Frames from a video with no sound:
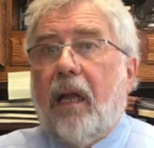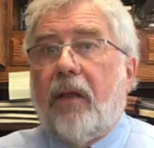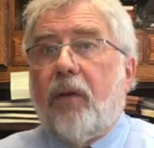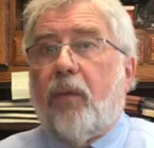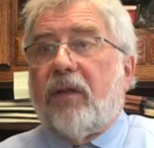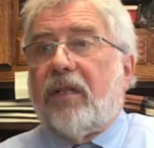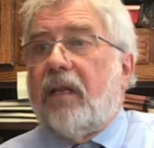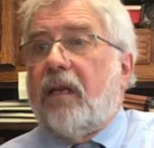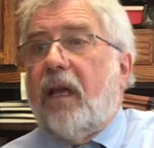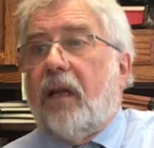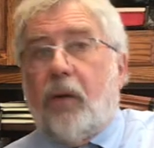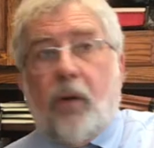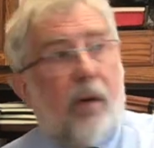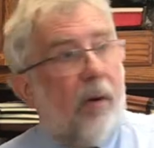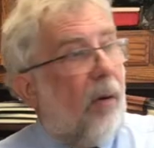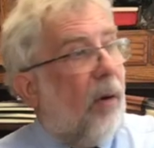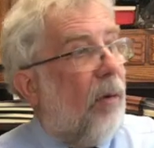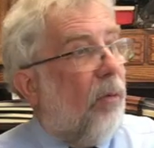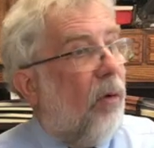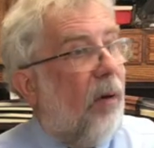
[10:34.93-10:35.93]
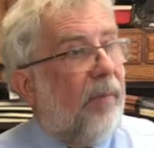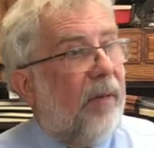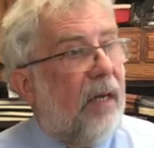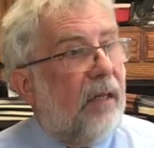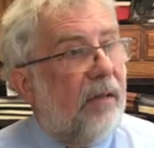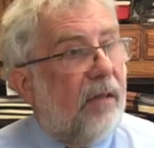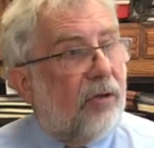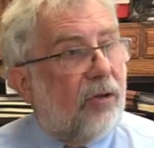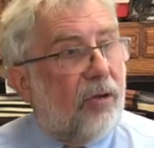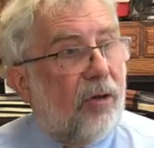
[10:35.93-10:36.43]
There was another woman
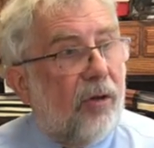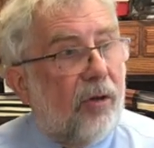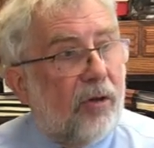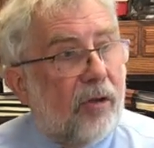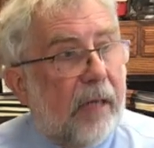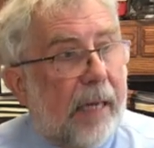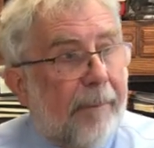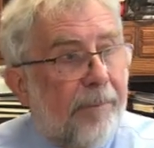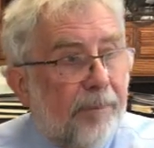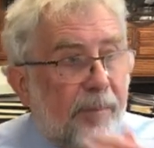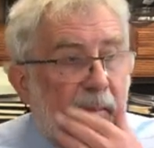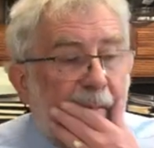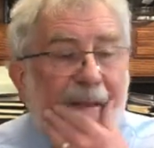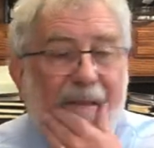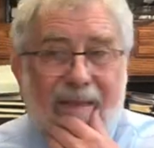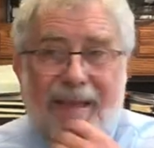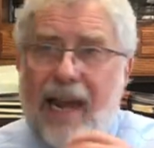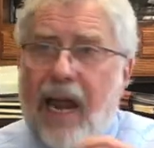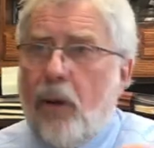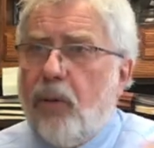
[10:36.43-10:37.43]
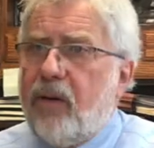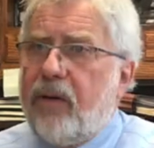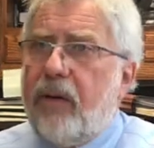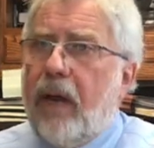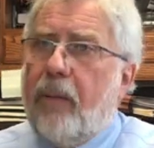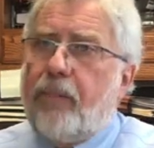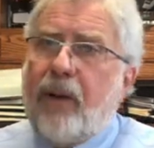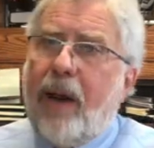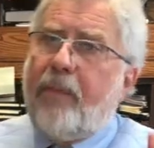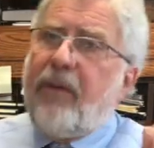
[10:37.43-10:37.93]
in the church that I
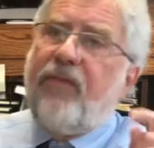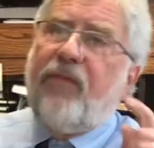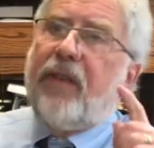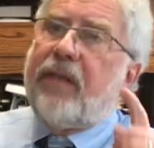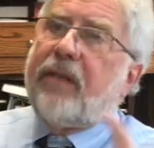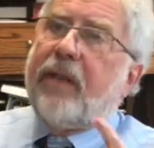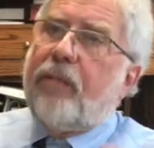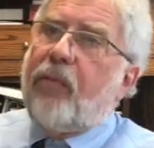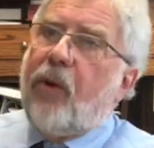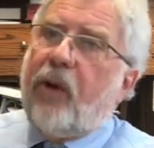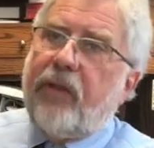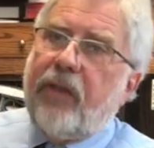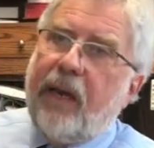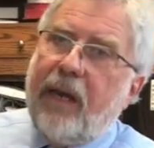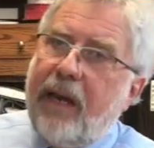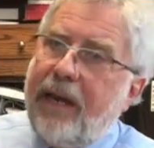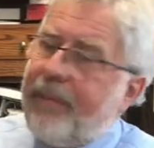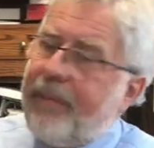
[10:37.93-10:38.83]
would probably visit more than